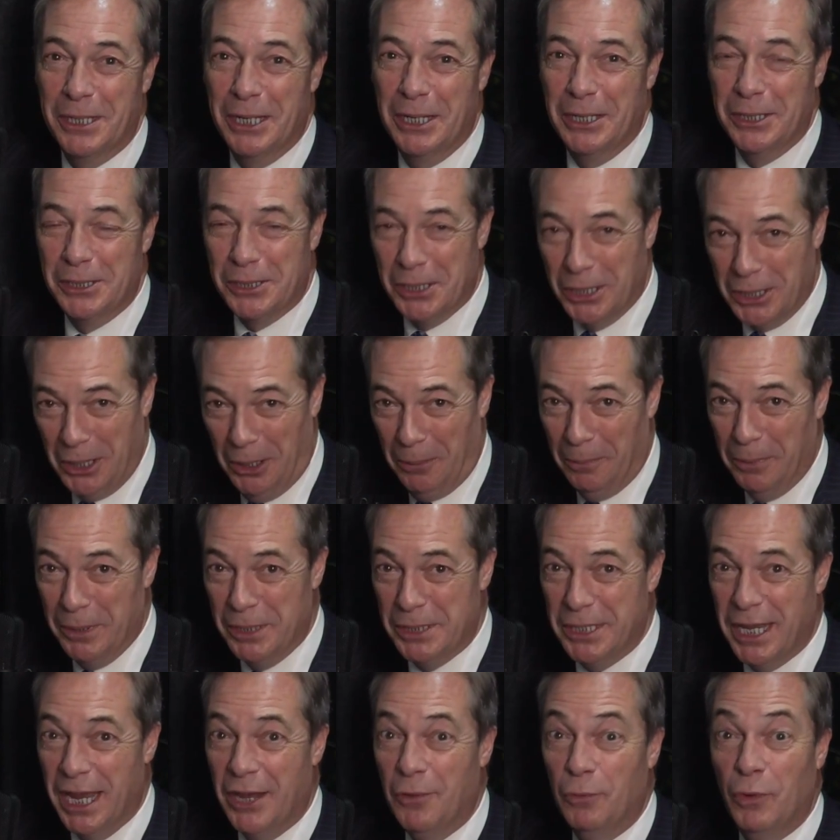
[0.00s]
to
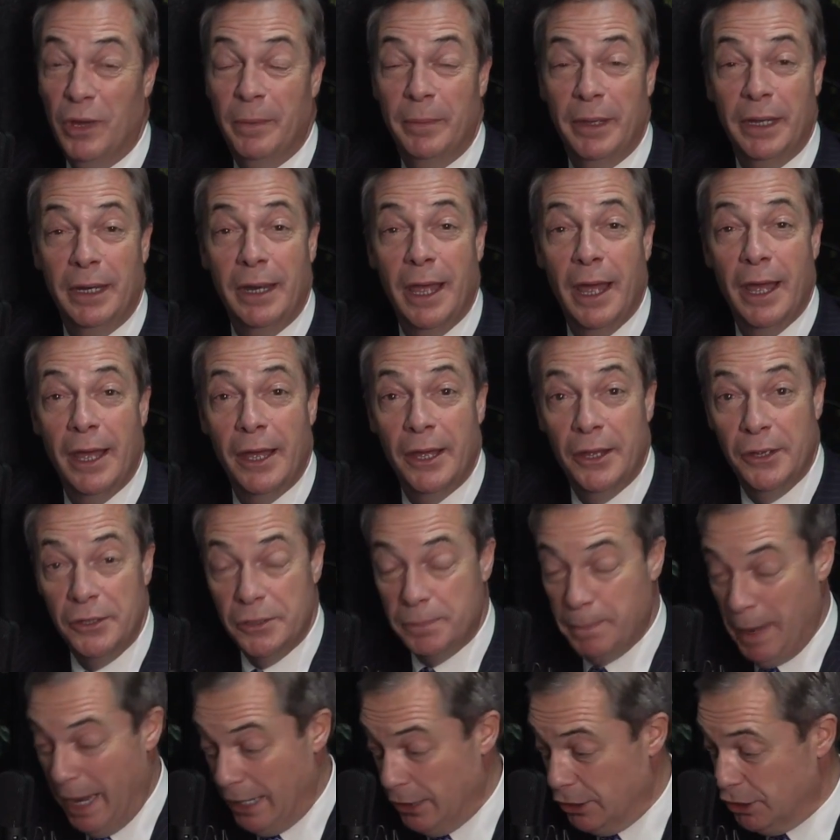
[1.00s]
compensate women whose
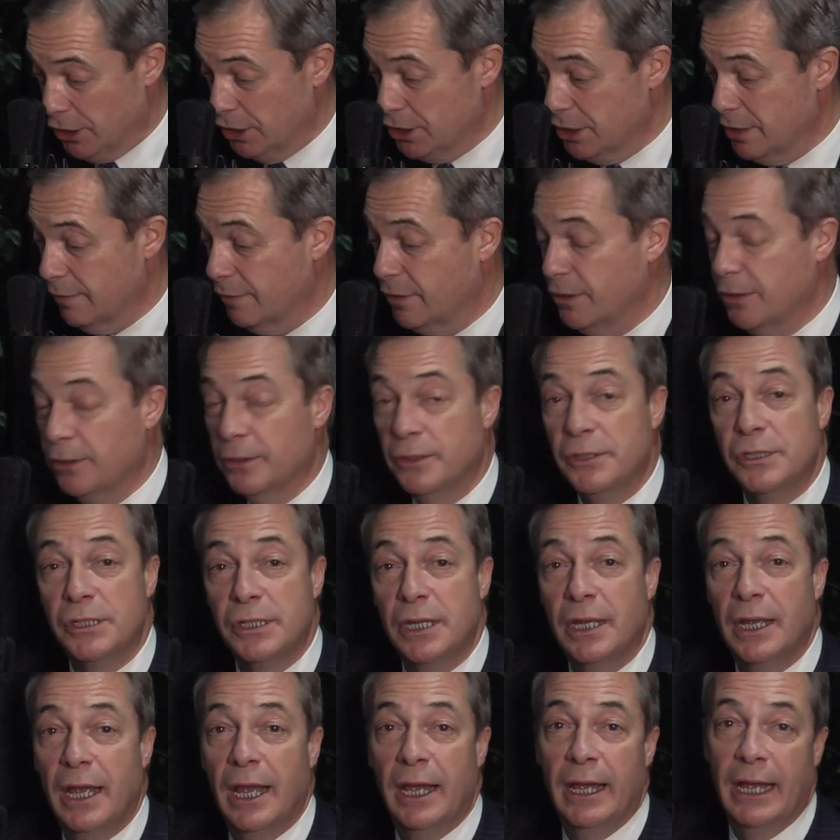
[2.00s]
pensions, of course,
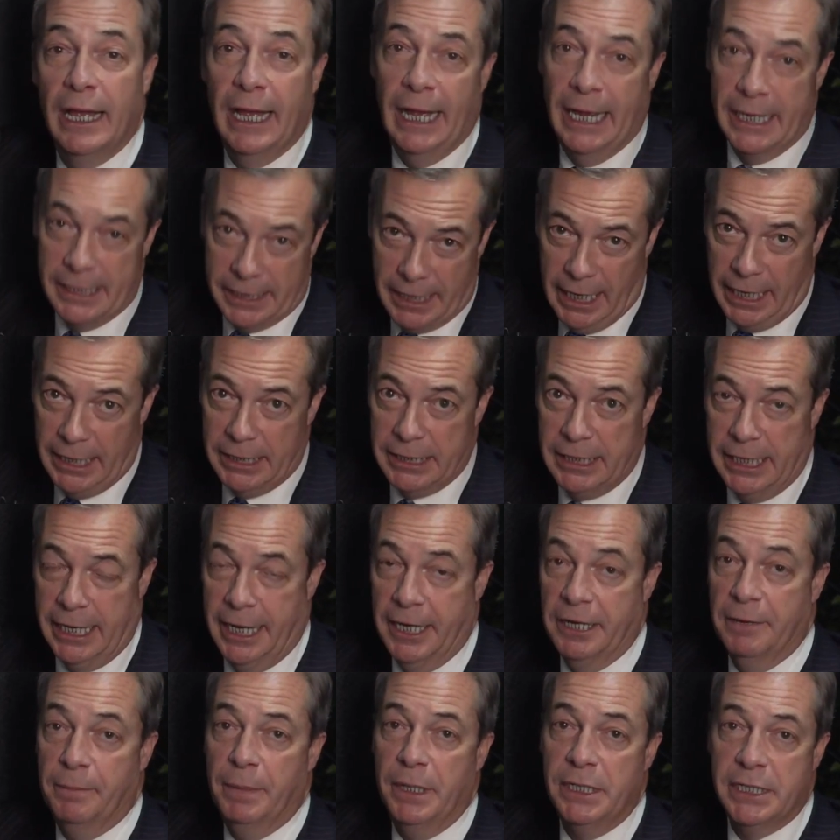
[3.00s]
as they see
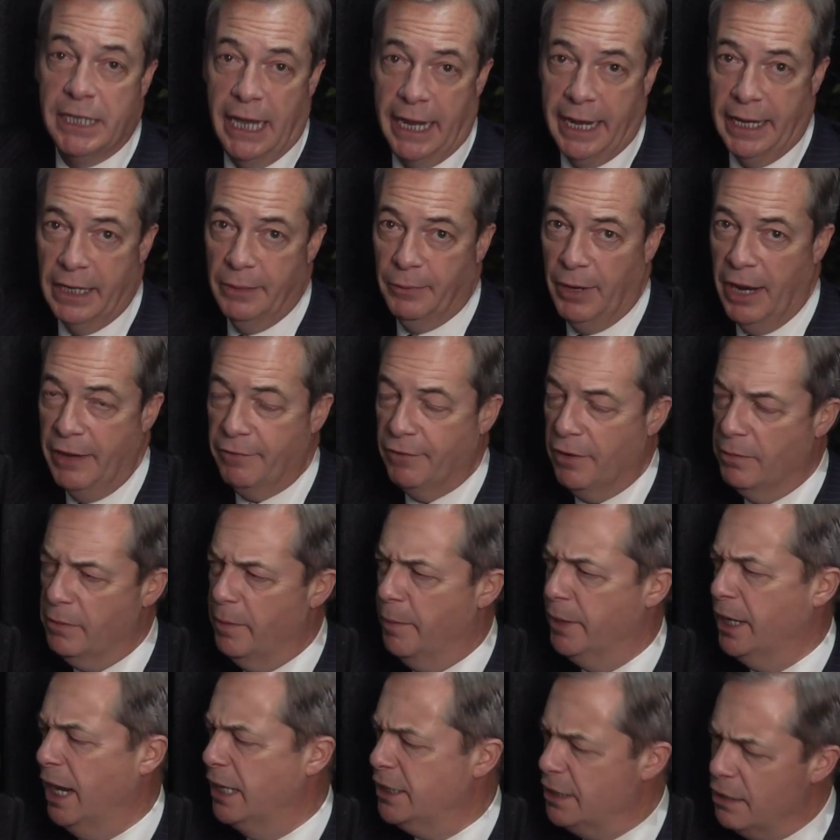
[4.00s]
it, have been taken away from them.
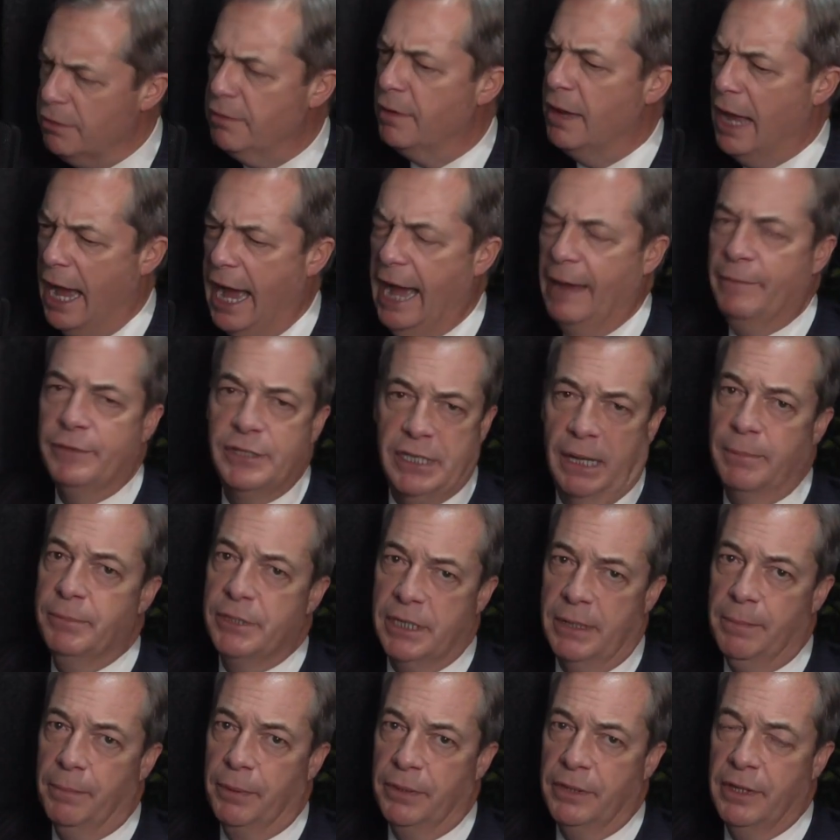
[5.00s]
And I do have some
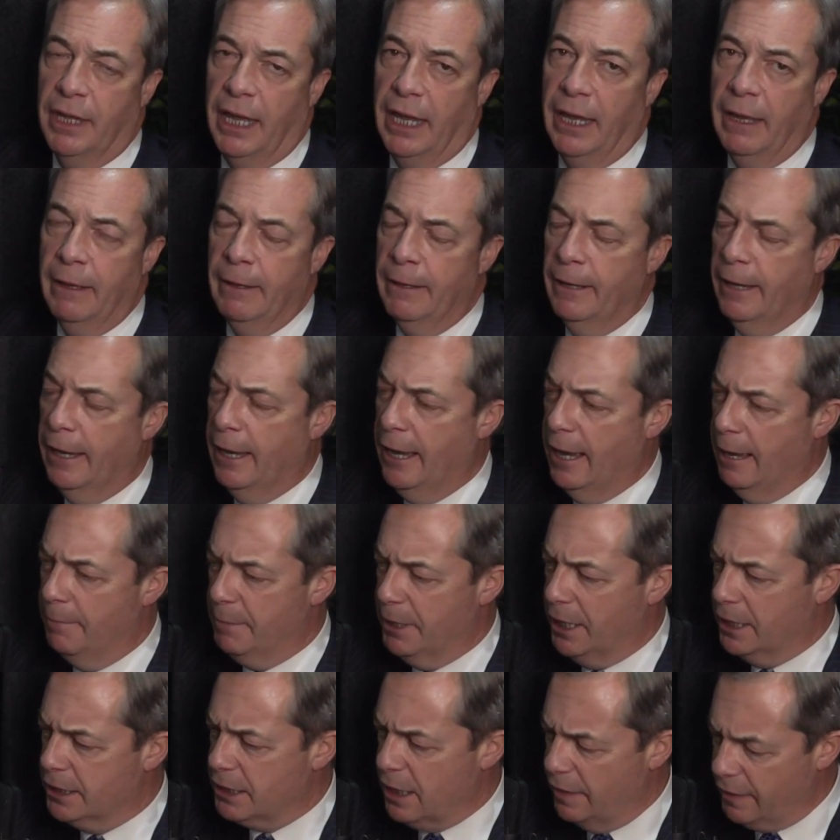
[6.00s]
sympathy
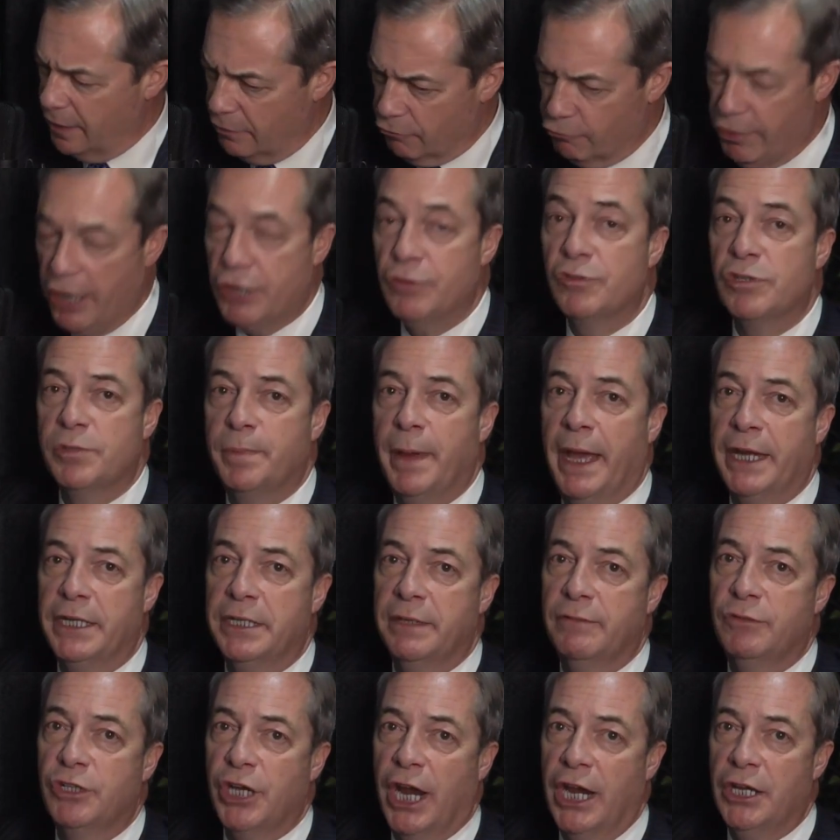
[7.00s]
because I think
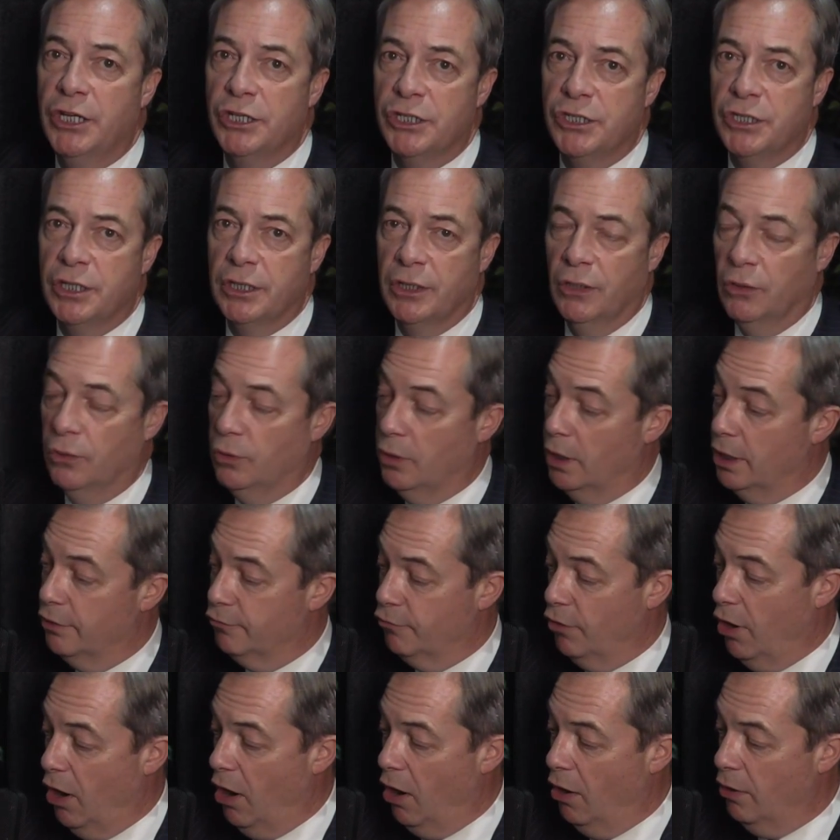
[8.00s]
retrospective changes to law are
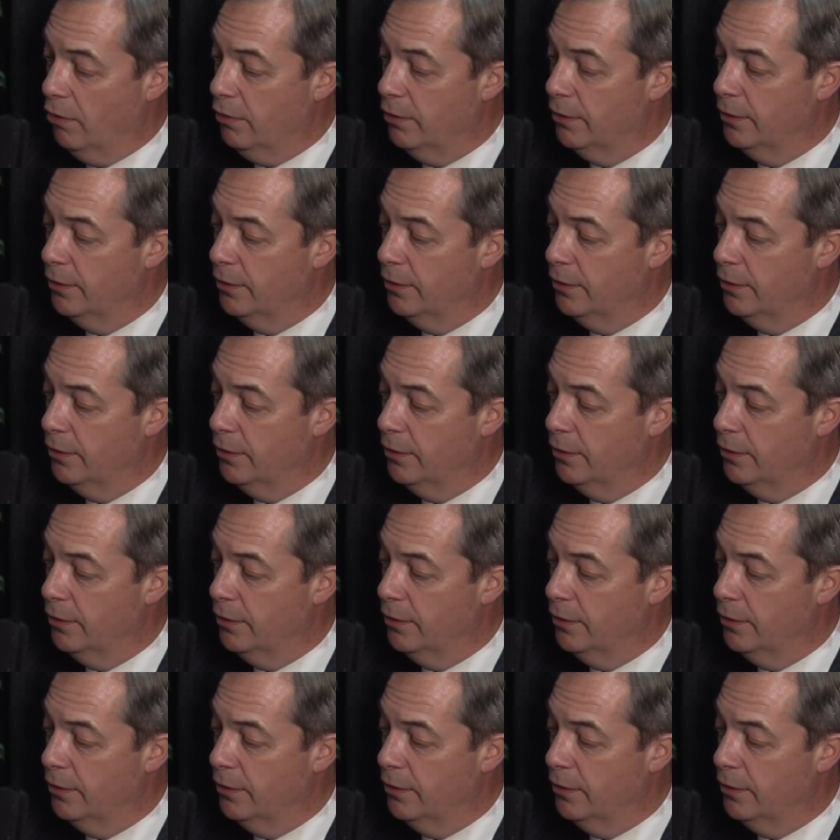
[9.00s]
wrong.